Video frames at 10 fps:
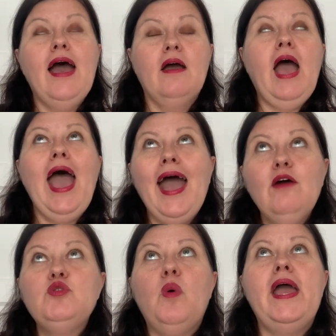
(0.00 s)

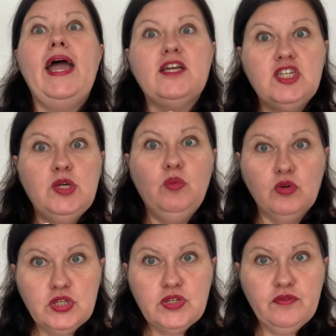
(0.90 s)
how do I actually
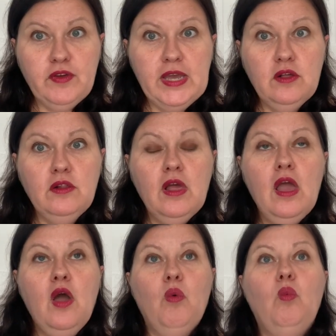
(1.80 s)
want to feel?
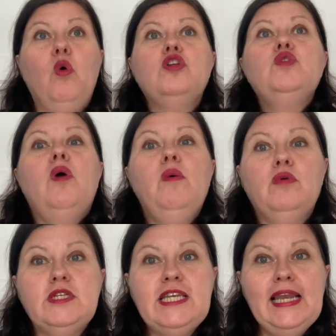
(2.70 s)
What do I
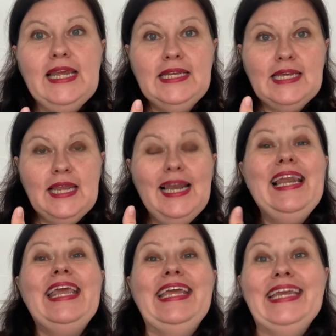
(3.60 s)
want to
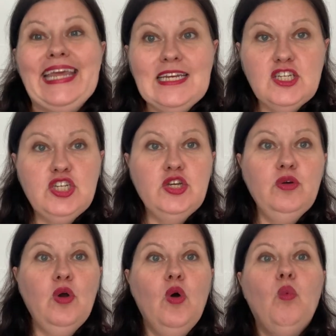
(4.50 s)
lean into?
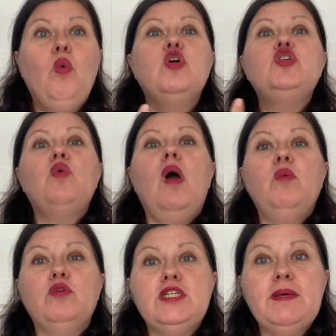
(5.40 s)
What do I
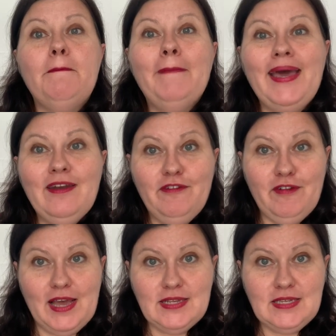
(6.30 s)
want to
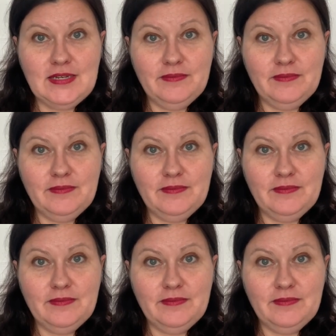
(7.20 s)
manifest?